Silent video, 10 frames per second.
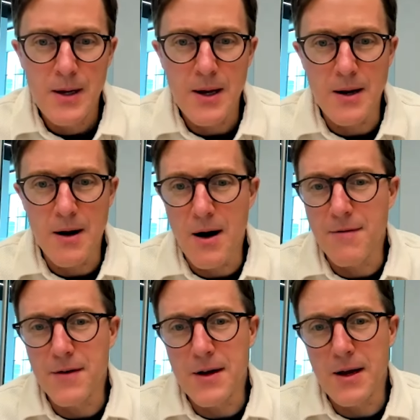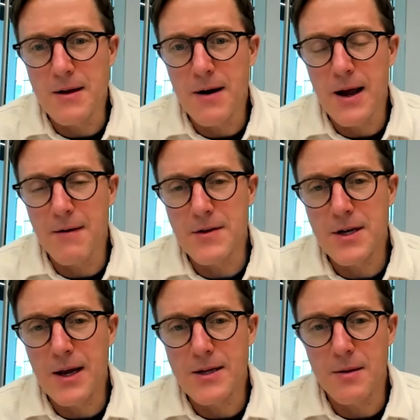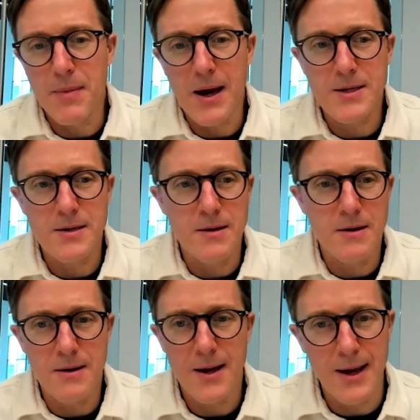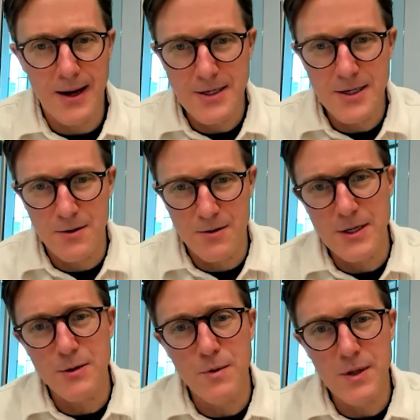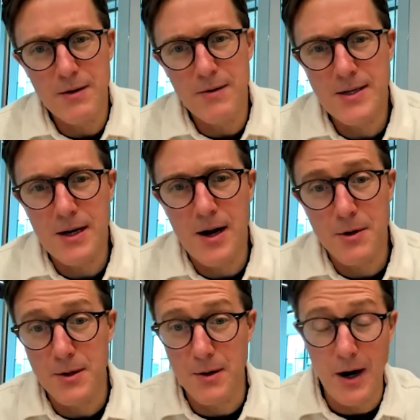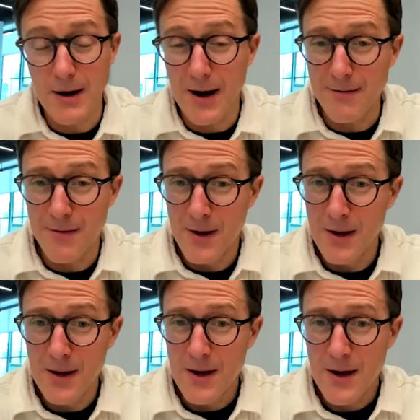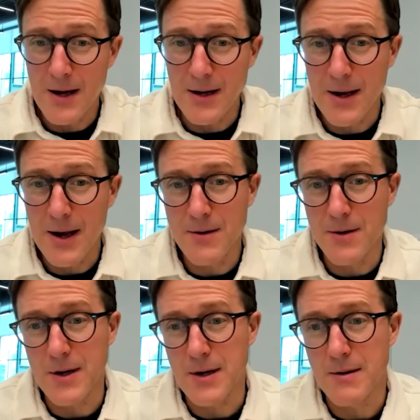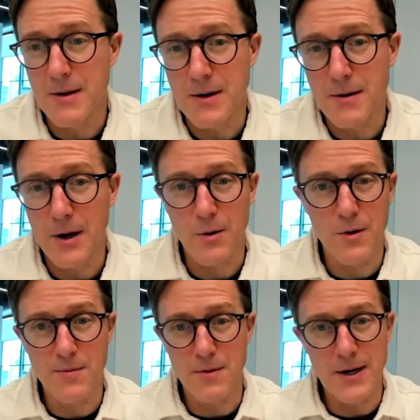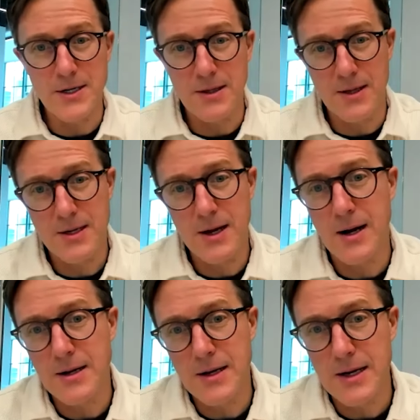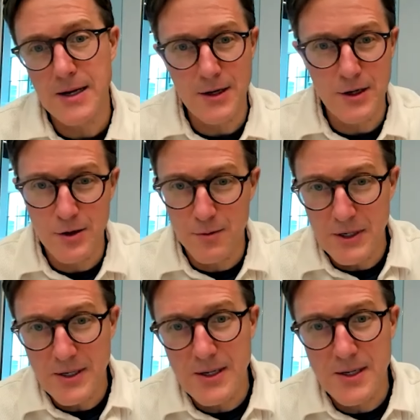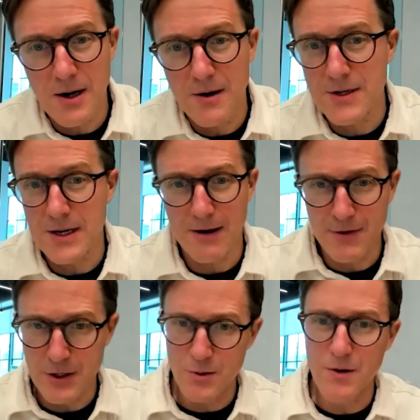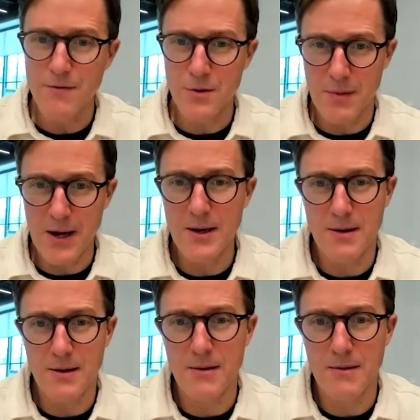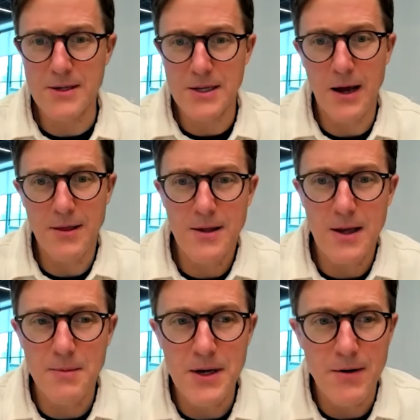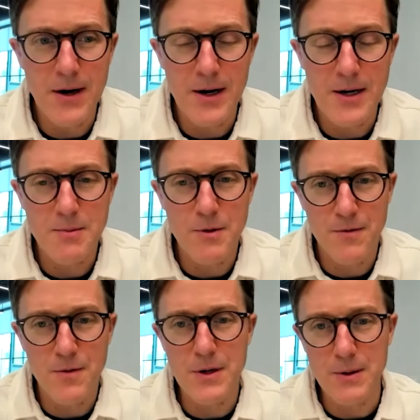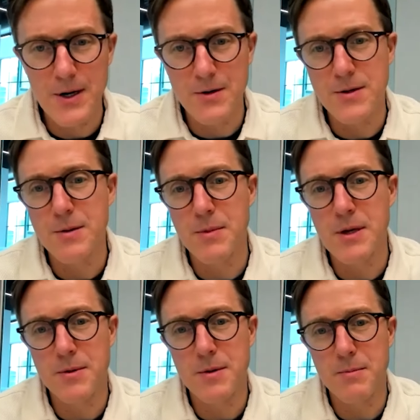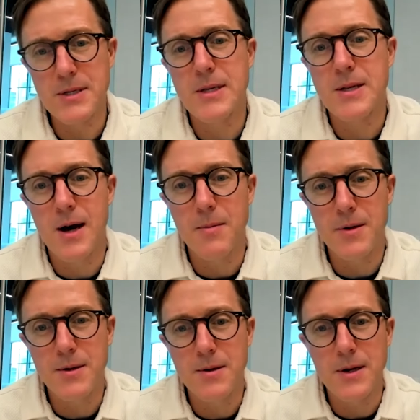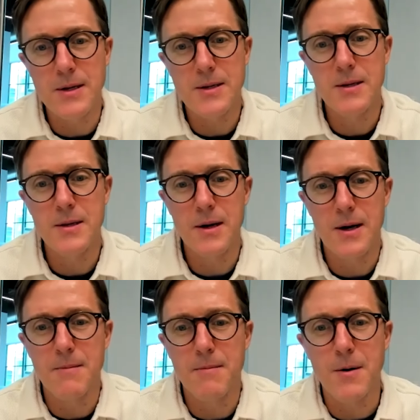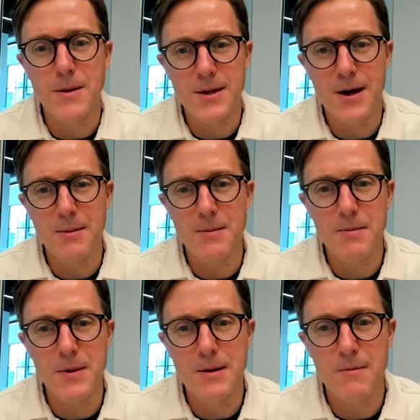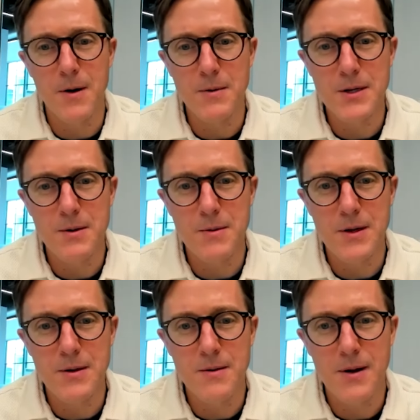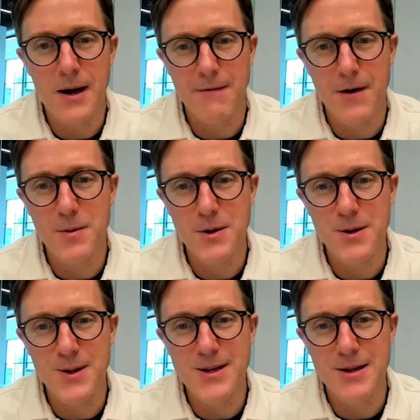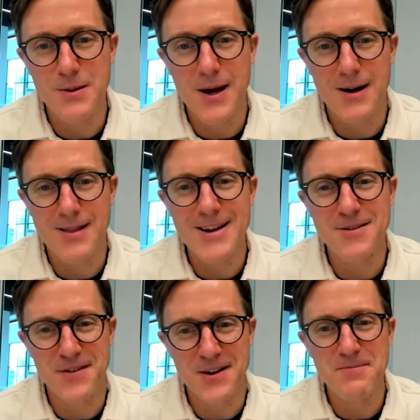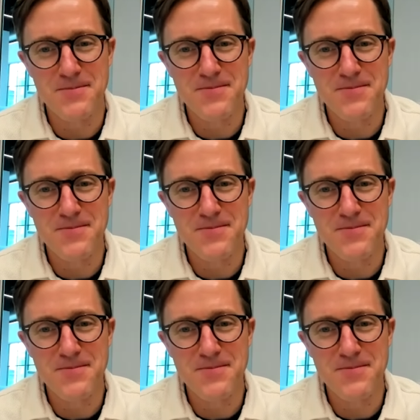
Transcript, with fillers: And often I, I have a chance to pass along, hey, I just heard this really interesting opportunity. I I, I encountered a, a, a corporation that's got a need and your business solves it. Have the two of you met? Because I think they'd be a great customer for you. Introducing people to business opportunities um, all the time in, in what we do. We I have opportunities to do that, and that's fun.